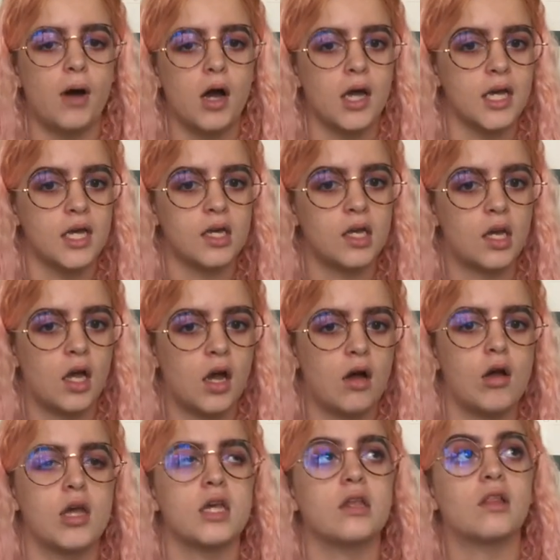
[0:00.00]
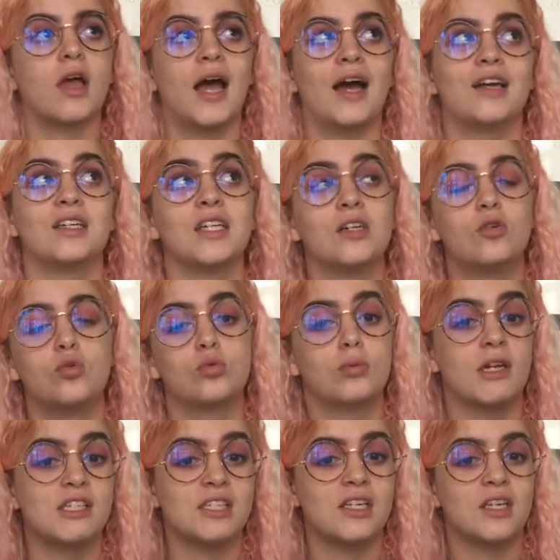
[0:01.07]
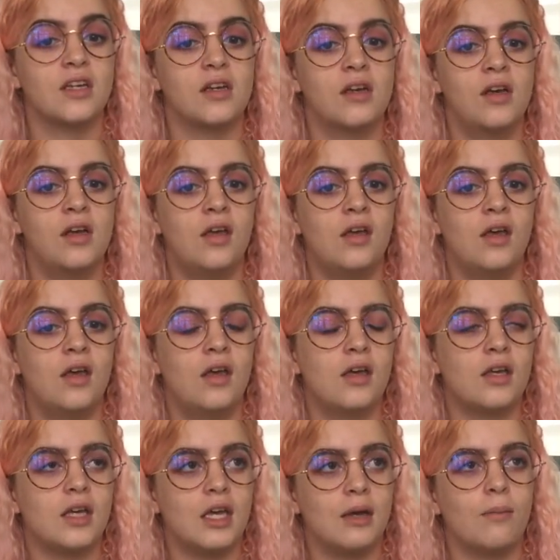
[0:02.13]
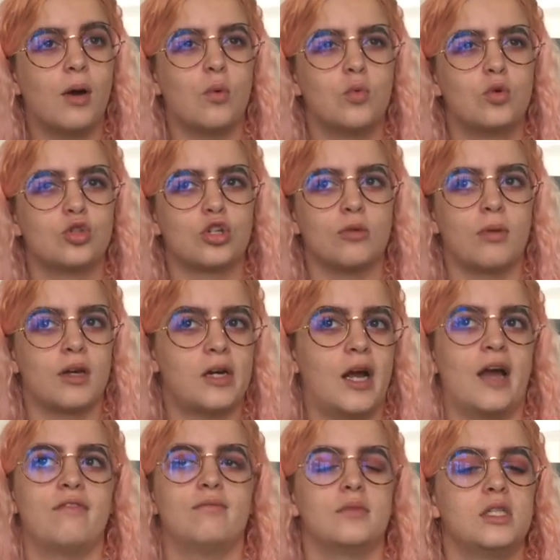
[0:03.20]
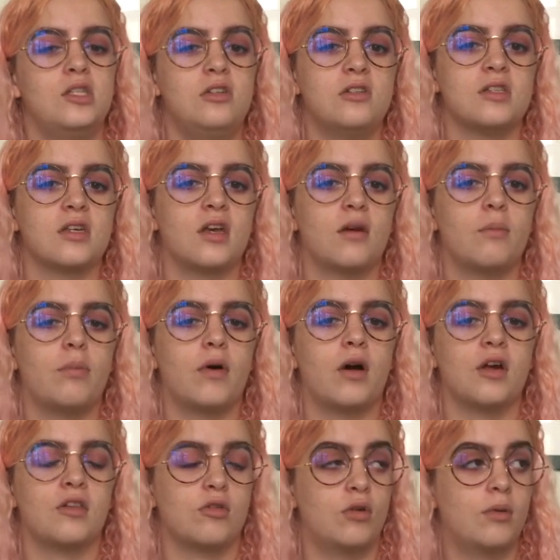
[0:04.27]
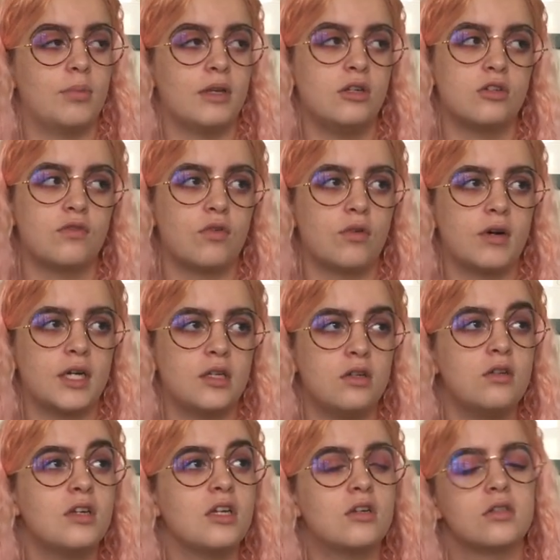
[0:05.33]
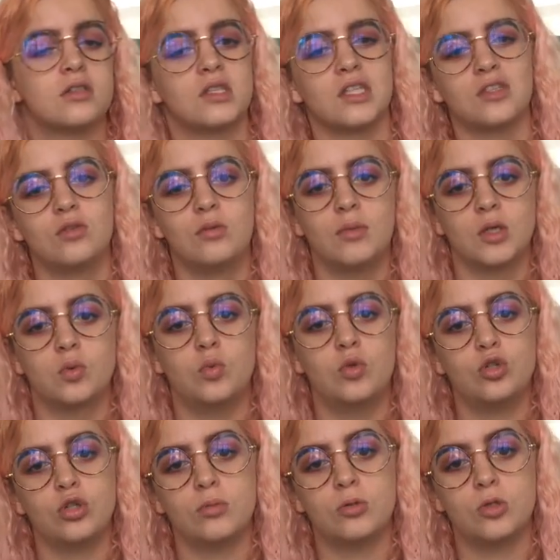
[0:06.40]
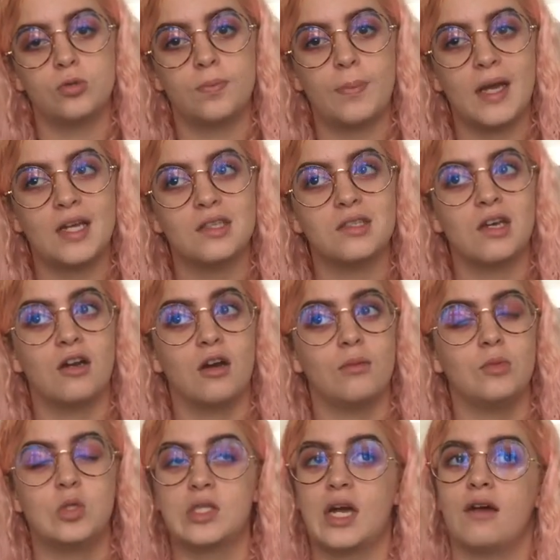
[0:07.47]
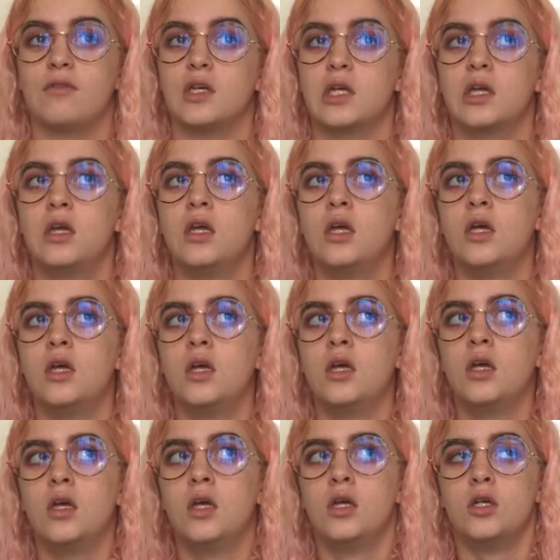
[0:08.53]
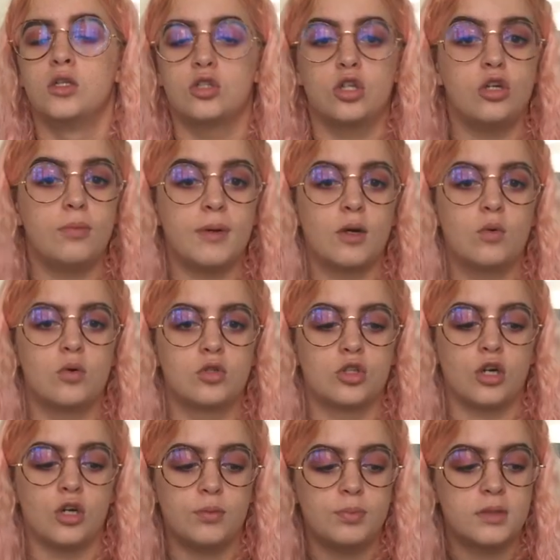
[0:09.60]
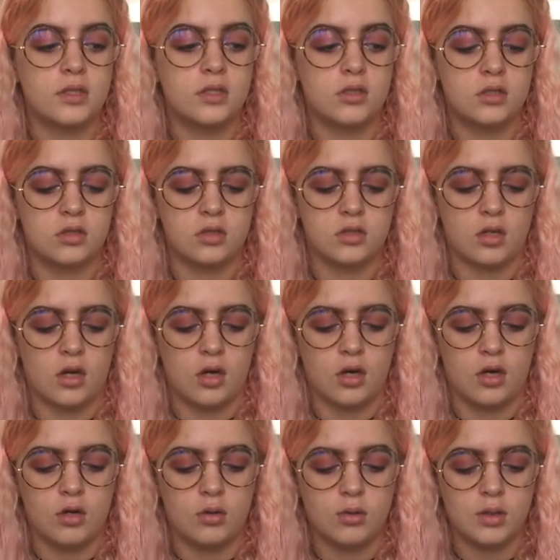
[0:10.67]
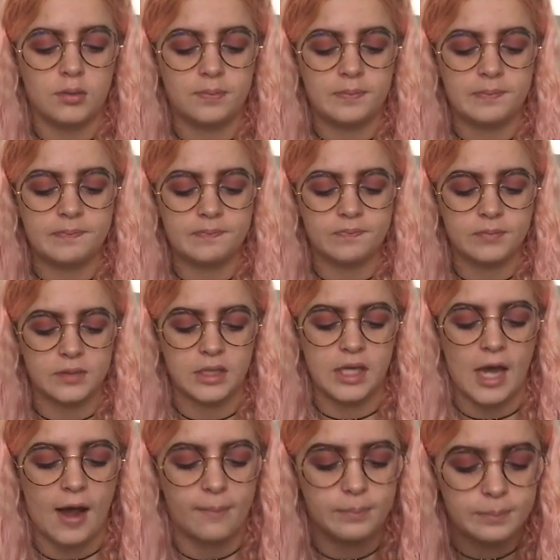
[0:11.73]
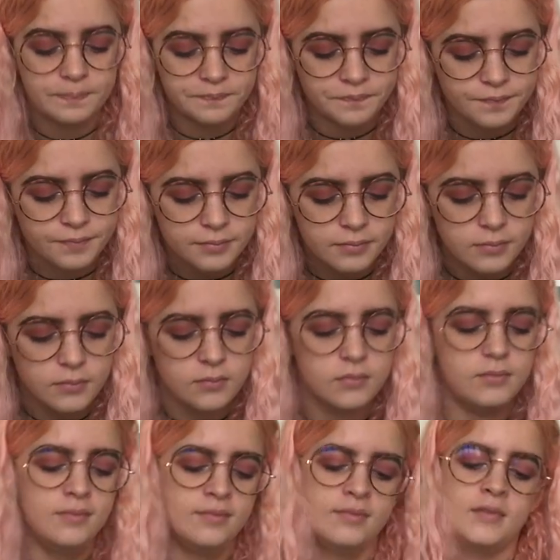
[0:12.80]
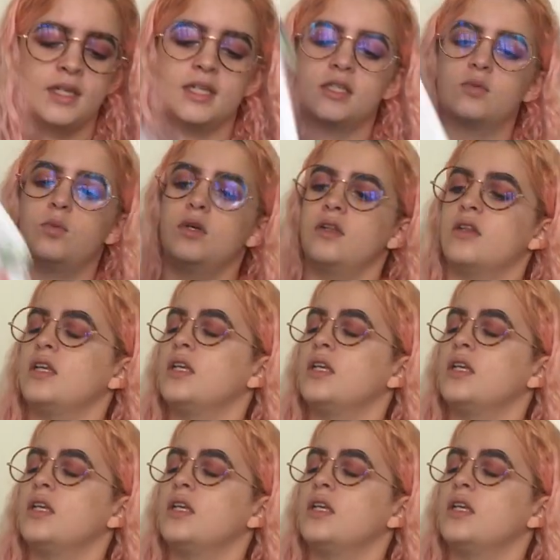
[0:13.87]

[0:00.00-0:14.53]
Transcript: buy it. I had it already in my wardrobe, like I haven't been using it, but I thought it would be useful at uni because there's not much wardrobe space, and I'm used to having two big wardrobes, so yeah. It's one of